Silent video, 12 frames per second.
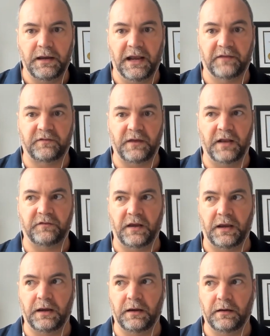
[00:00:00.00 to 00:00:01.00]
it's
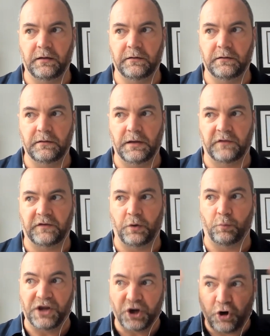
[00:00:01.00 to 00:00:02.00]
a
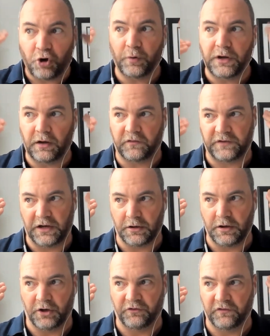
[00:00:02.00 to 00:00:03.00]
recurring state of
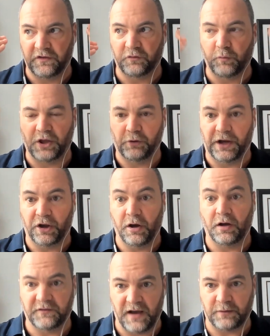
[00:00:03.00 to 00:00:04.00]
consciousness while you're in
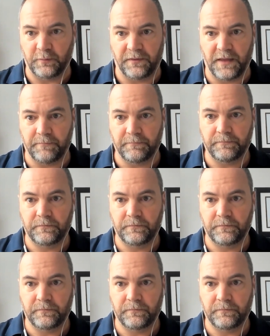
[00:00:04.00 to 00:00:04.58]
contact with them.